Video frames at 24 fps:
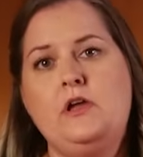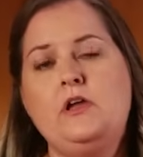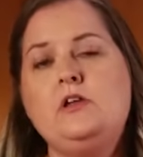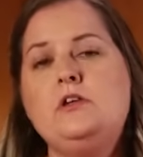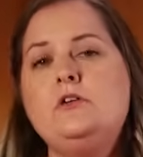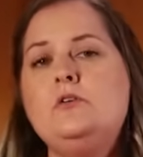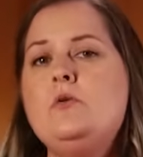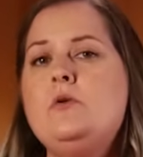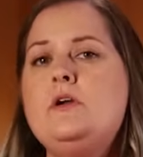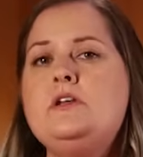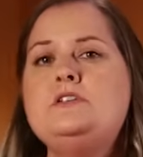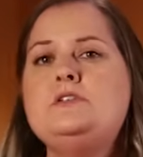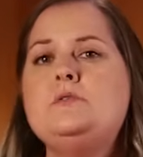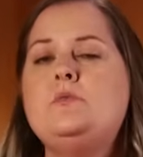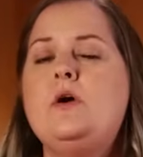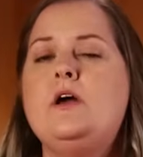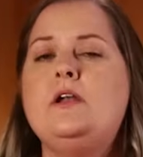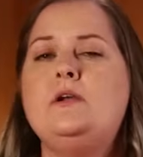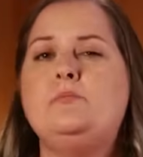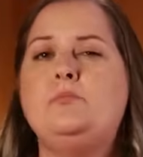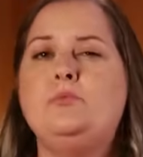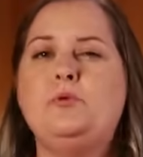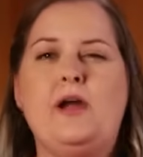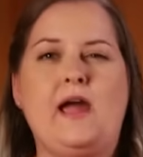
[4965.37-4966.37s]
you're going to want
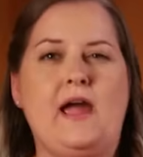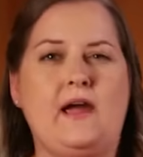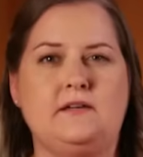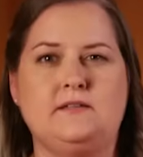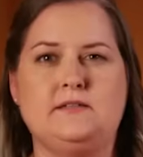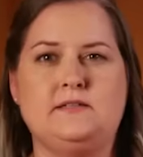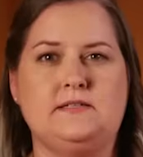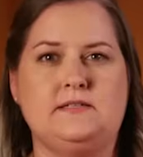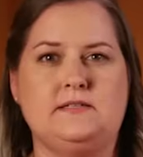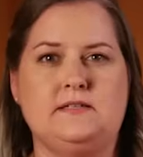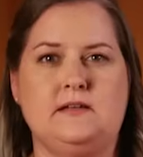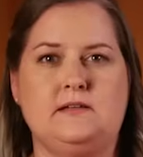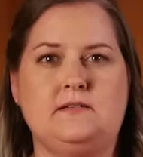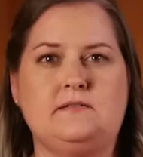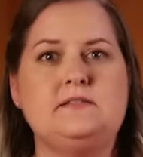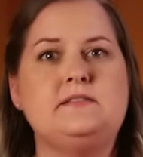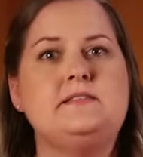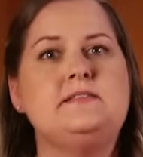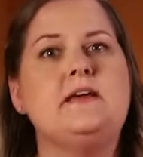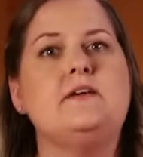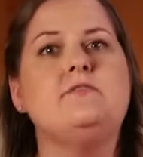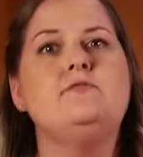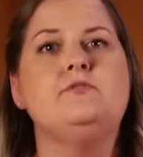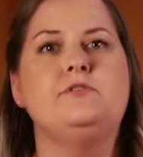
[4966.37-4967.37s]
to practice it
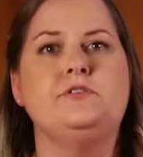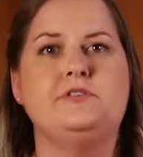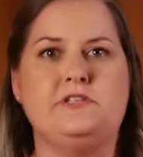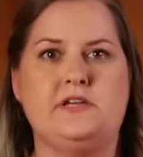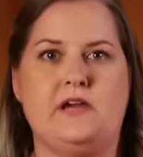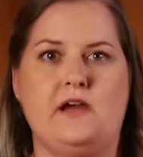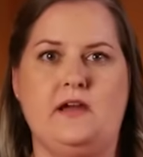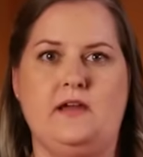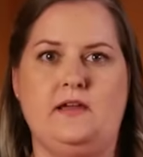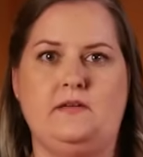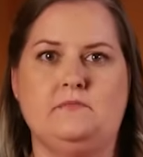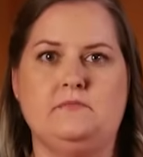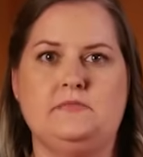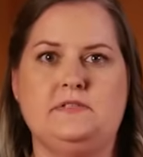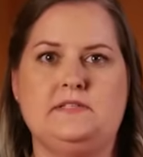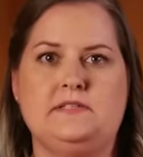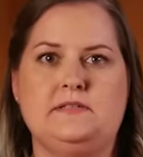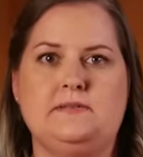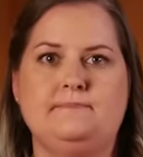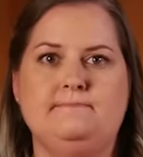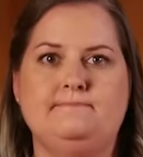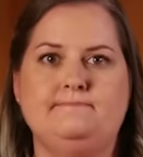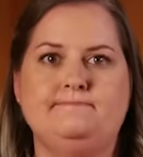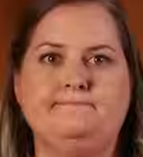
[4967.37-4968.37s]
several times.